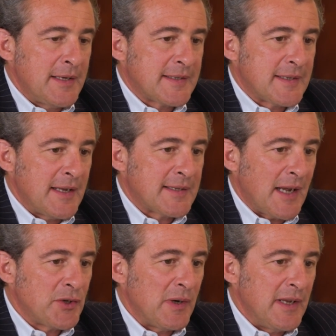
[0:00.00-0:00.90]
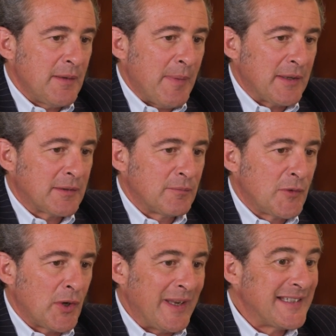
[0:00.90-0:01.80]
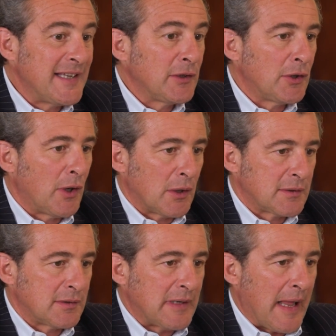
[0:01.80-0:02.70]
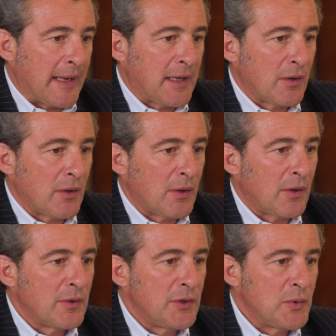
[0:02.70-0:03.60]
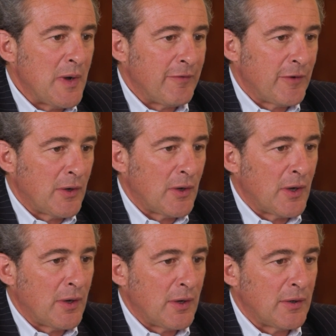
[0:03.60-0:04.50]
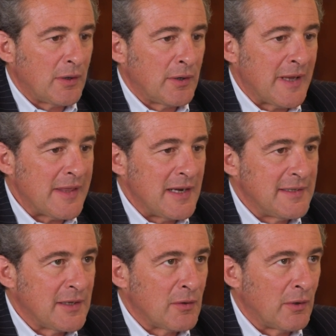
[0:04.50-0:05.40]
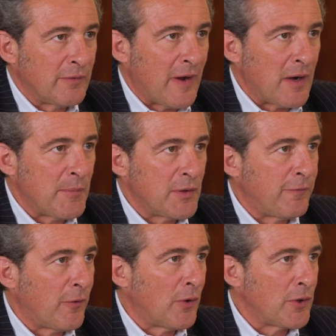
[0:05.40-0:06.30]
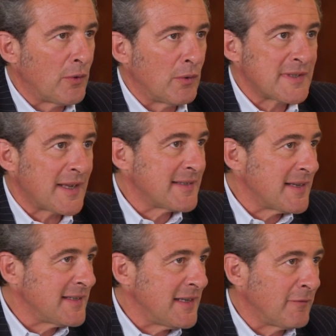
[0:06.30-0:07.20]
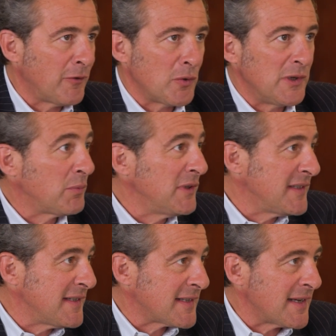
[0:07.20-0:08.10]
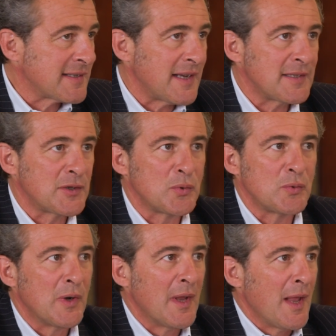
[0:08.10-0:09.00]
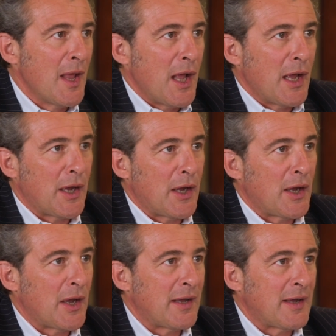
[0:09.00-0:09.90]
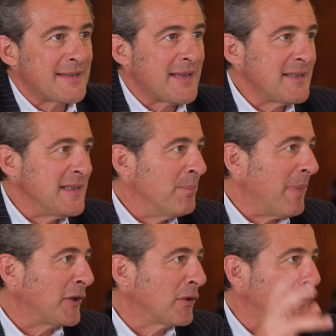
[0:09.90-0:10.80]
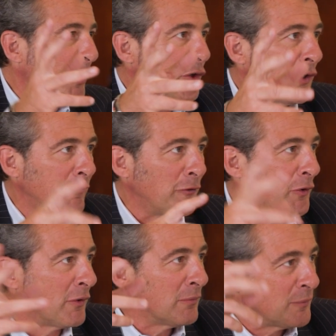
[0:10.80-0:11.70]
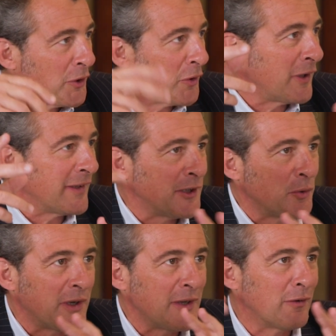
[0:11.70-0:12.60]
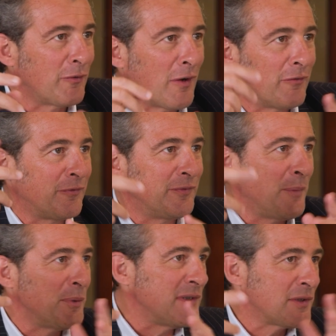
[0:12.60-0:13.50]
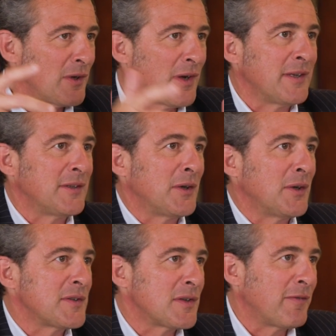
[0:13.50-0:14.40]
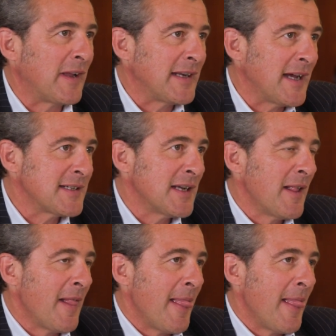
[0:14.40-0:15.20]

it's actually about connecting the dots. Like you have an analytical environment for your stress testing, for your liquidity stress test to assess the impact of a runoff on a category of depositor and stuff like that.